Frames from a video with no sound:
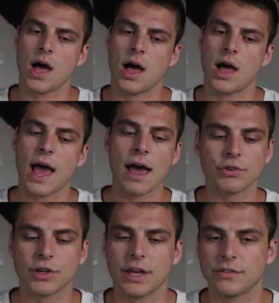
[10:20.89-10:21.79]

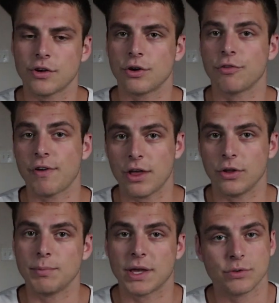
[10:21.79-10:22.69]
After Kickstarter
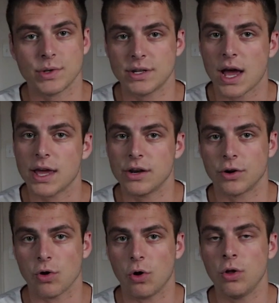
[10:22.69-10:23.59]
failed because we did not hit
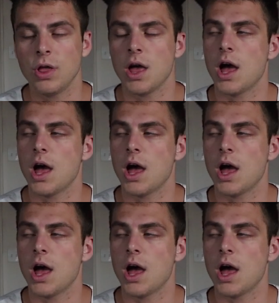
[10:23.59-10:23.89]
our goal,